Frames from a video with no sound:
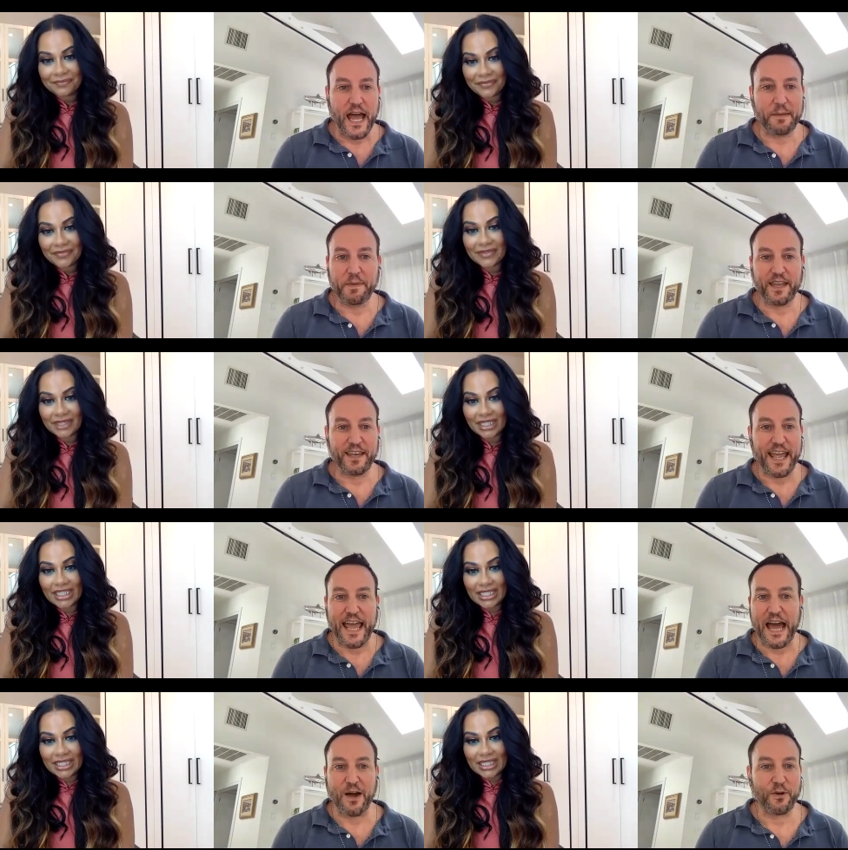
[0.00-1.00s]
Speaker 1: I mean,
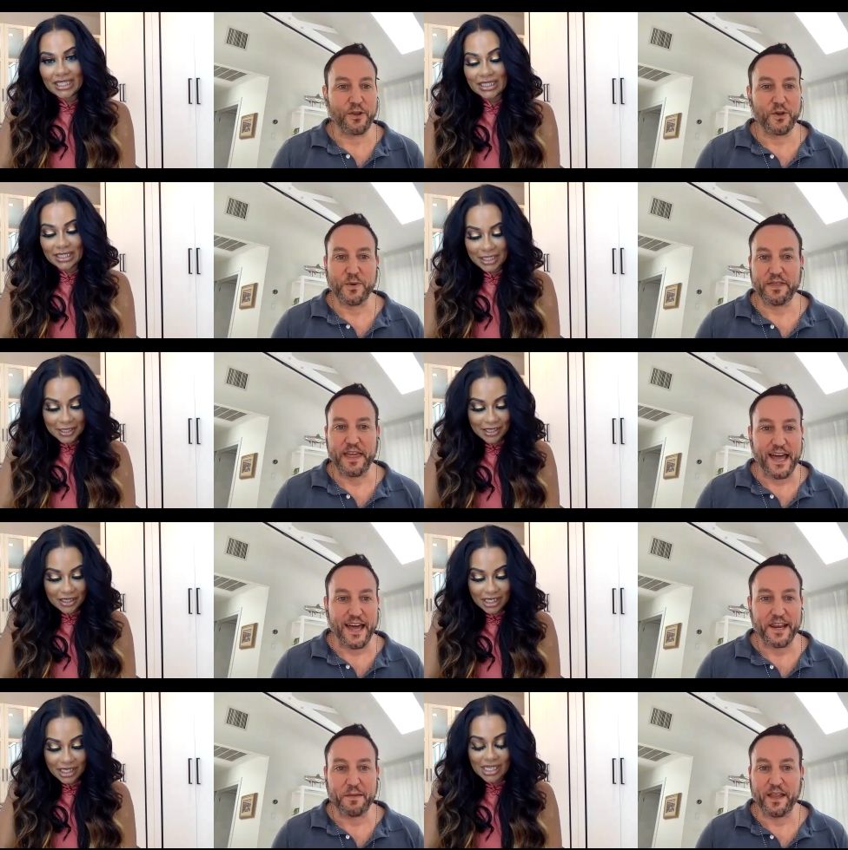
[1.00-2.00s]
how are you with
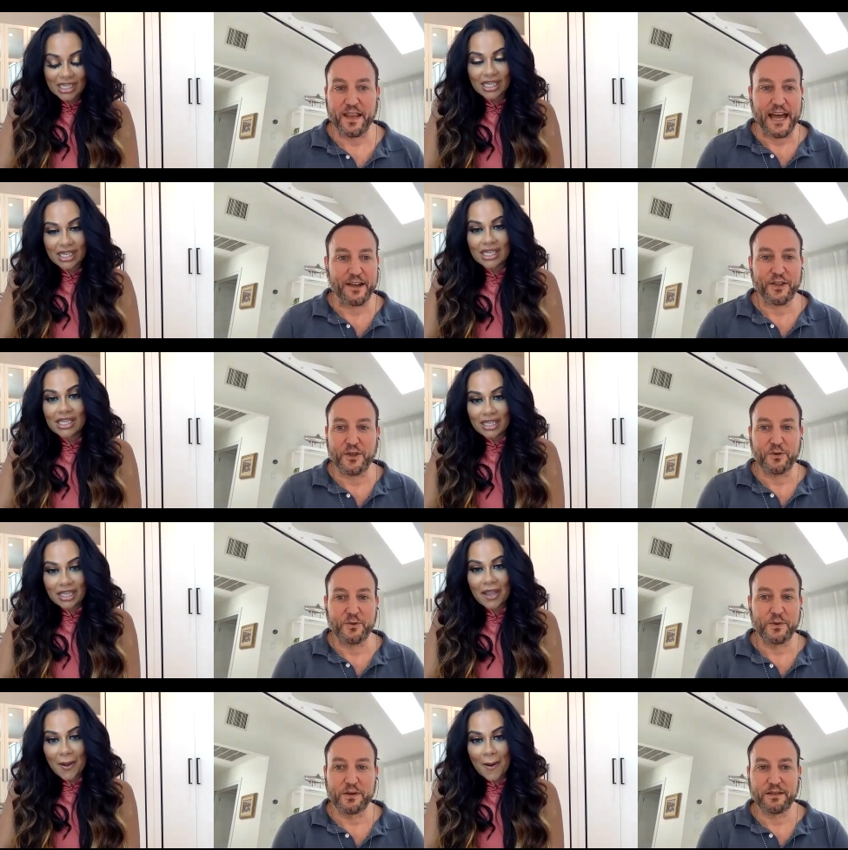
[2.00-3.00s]
that? I mean, how do
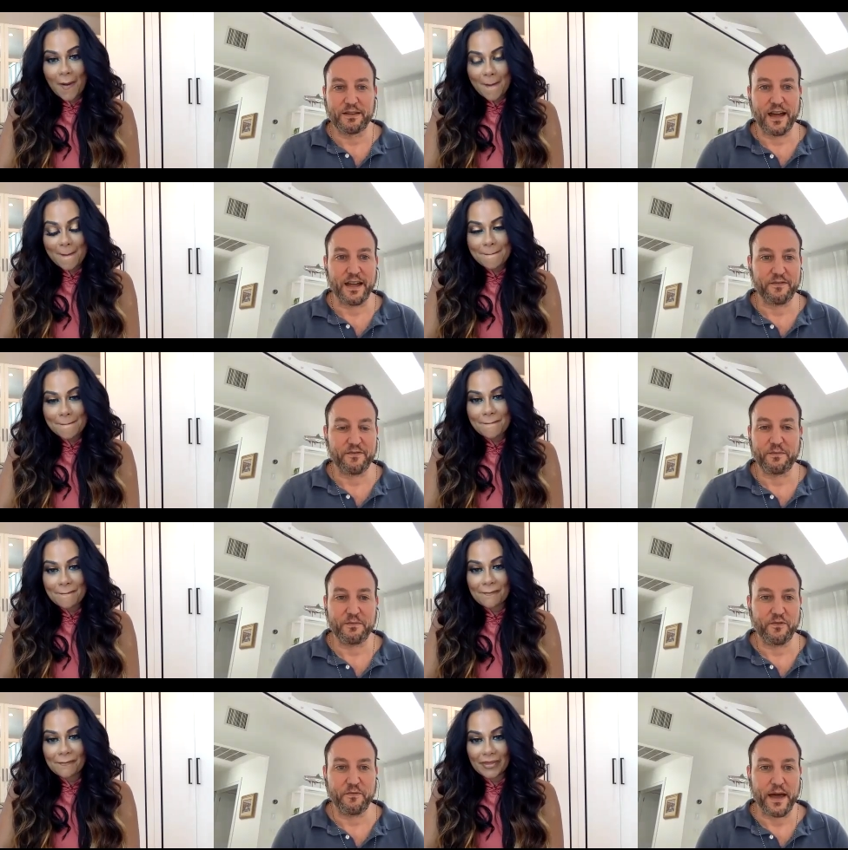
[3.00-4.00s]
you kind of
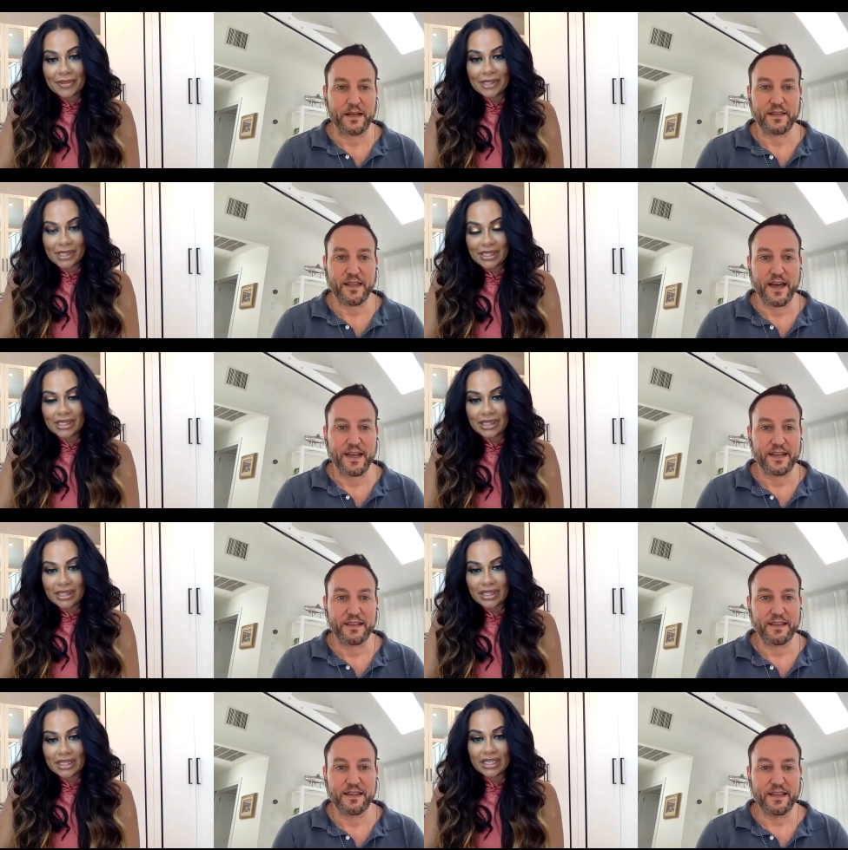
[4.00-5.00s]
move past
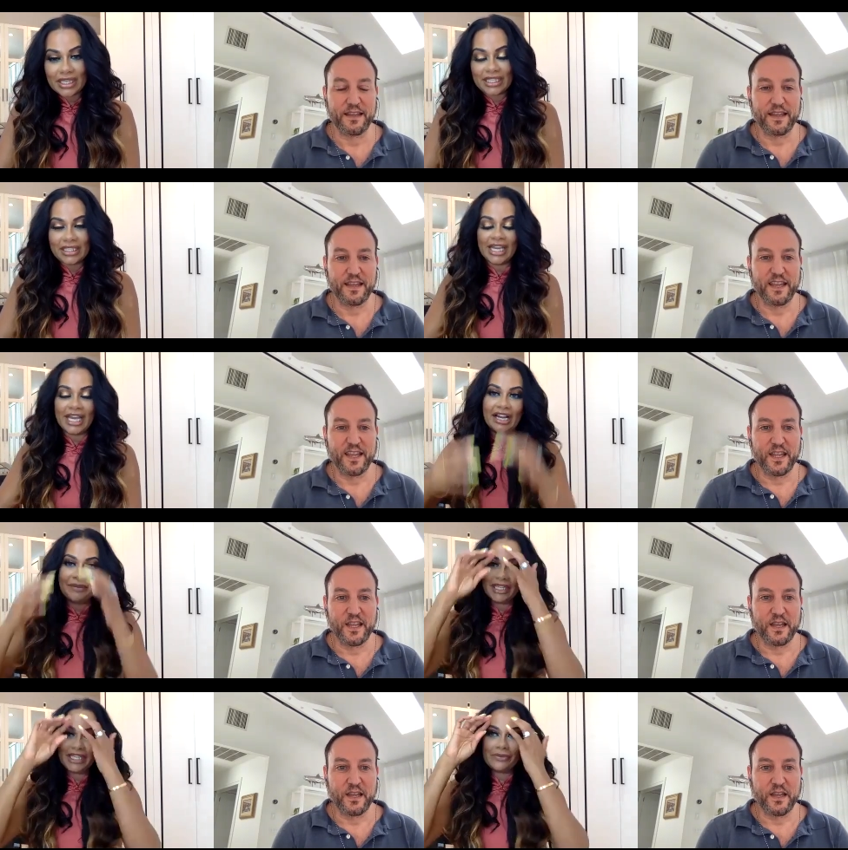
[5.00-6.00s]
that?
Speaker 2: yeah
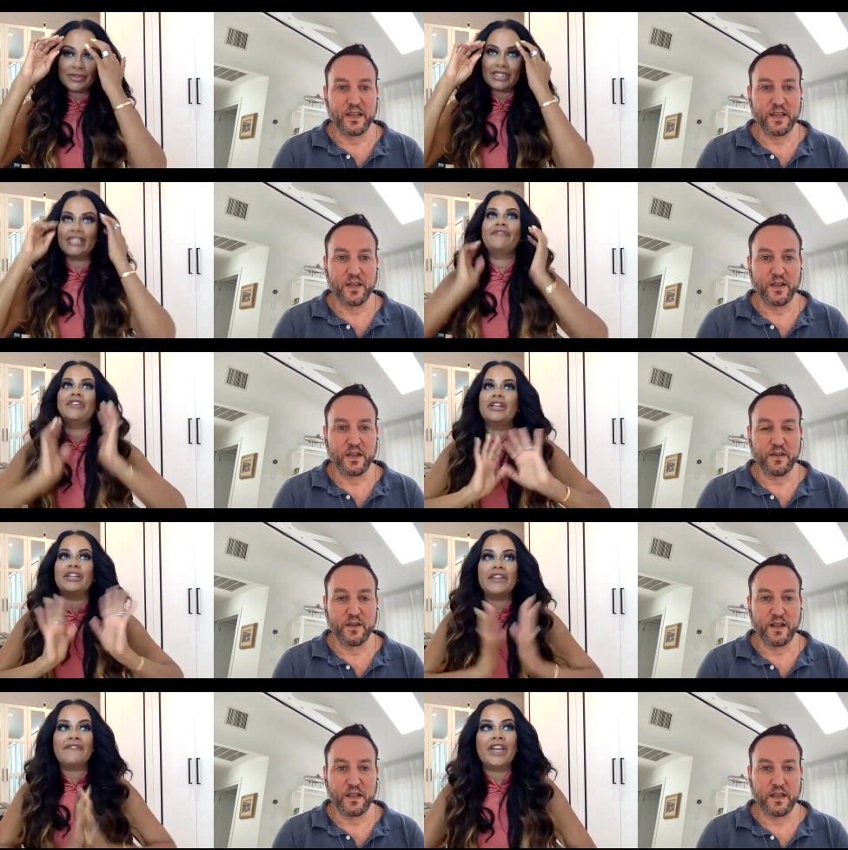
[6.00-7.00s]
i mean it was
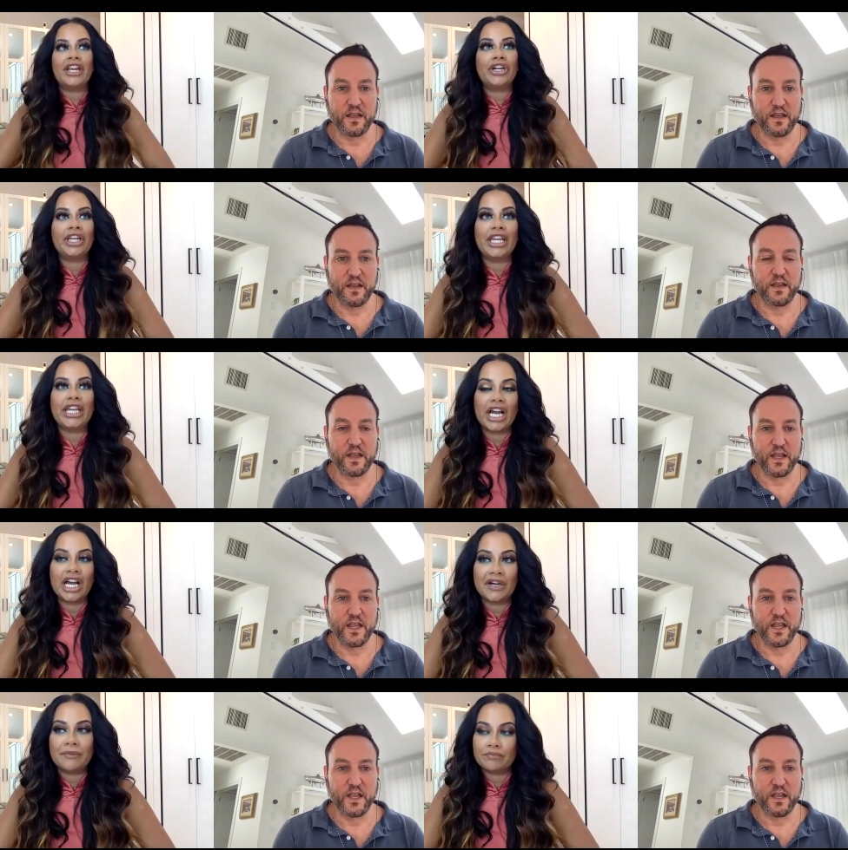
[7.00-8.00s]
definitely very
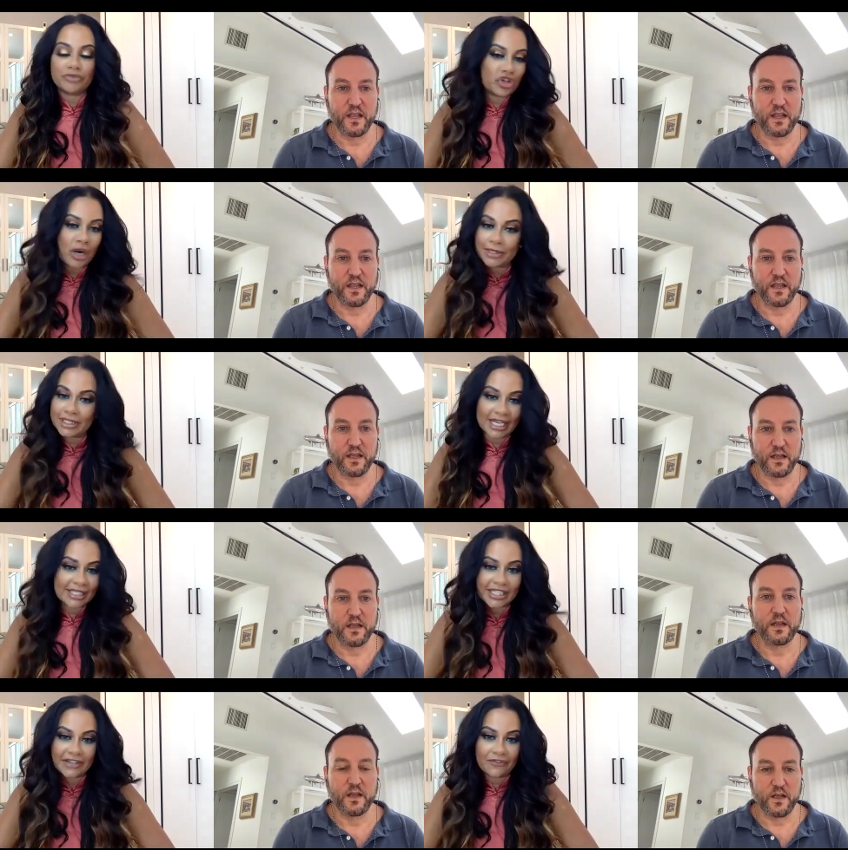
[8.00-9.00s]
um,
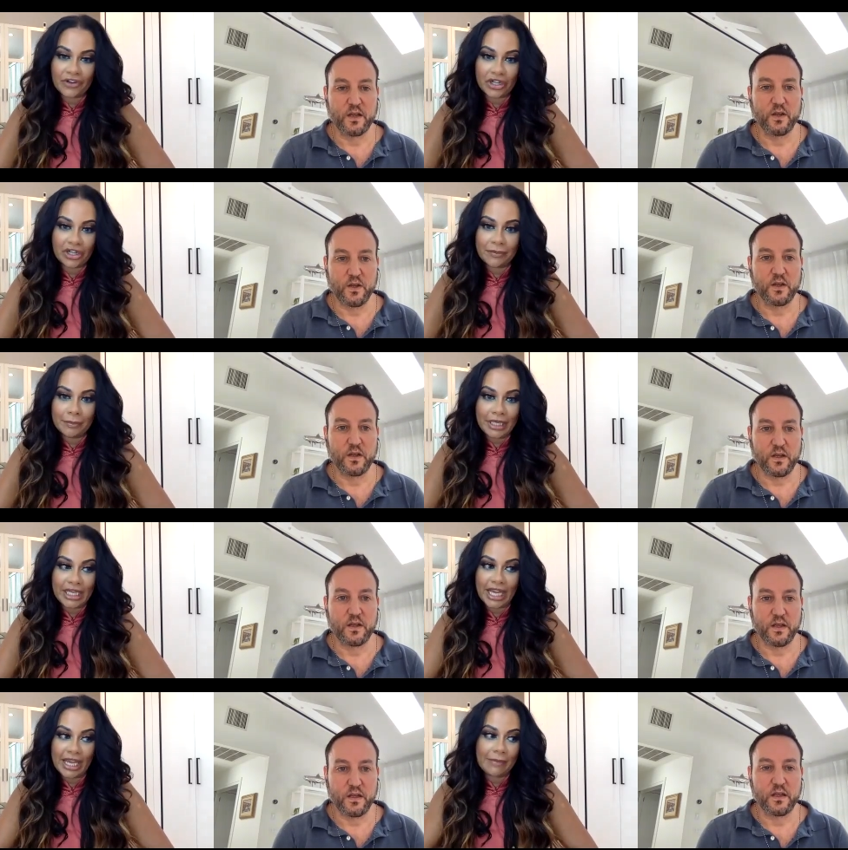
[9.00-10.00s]
traumatizing for
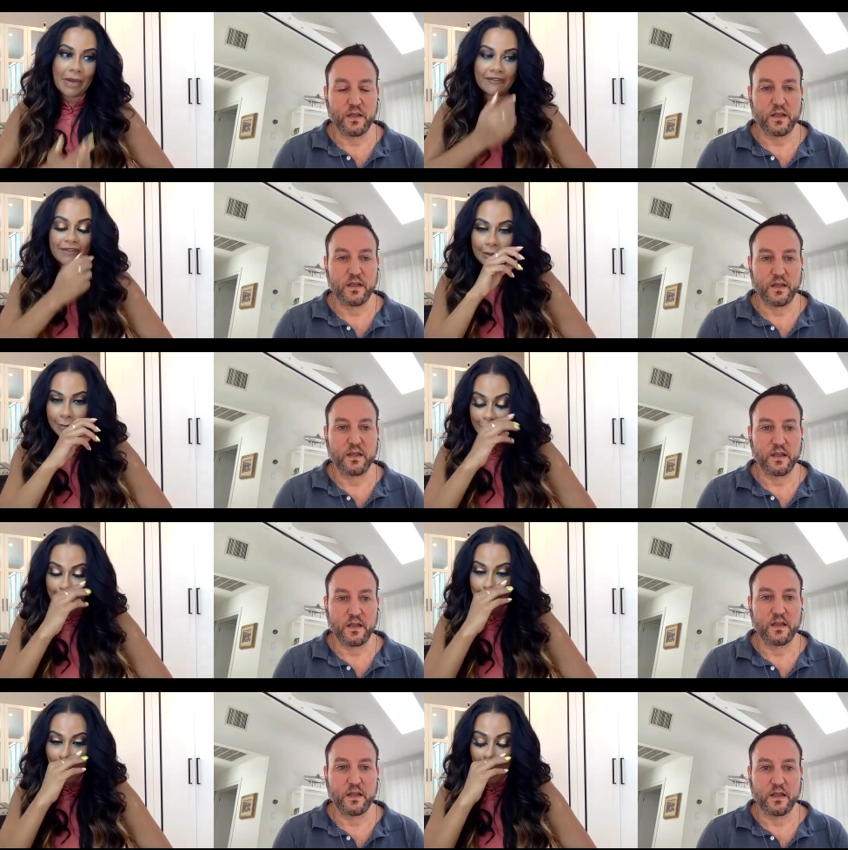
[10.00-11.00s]
me and my family